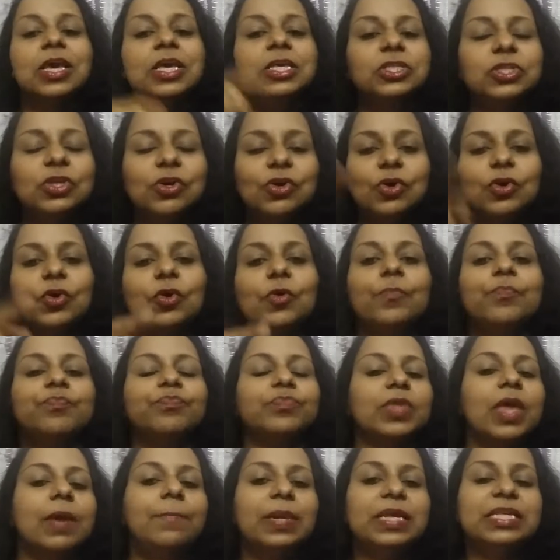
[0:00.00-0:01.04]
So
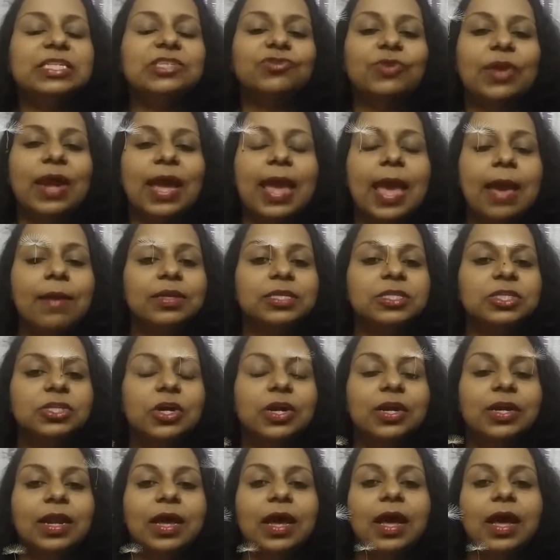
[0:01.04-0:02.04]
please try Amazon,